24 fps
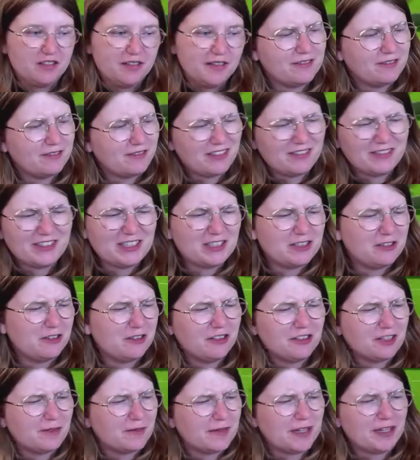What am I
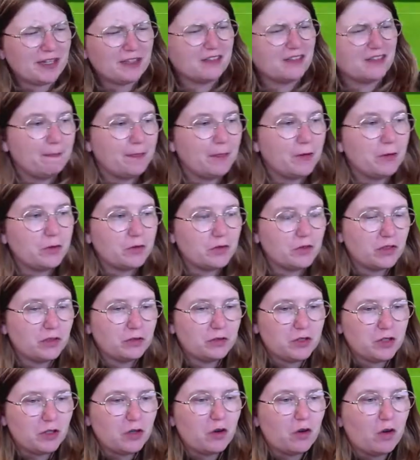talking about? Not so
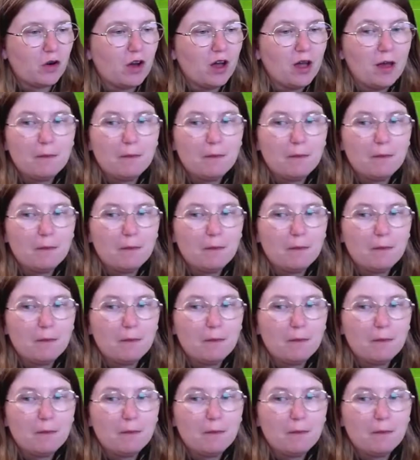sure.